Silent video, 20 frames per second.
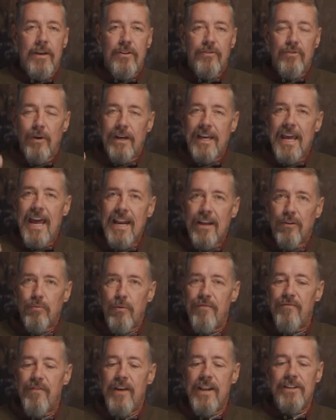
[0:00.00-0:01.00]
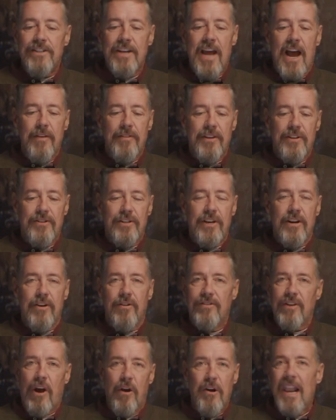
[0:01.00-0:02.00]
So again, as we finish out this
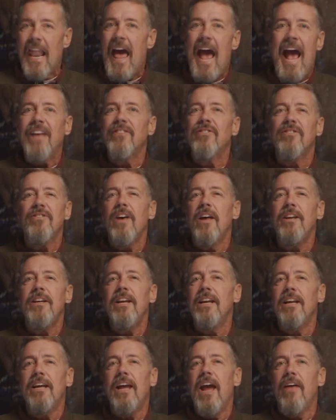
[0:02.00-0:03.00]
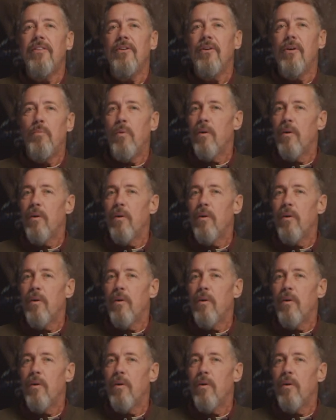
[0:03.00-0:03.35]
year, it's our last Sunday together.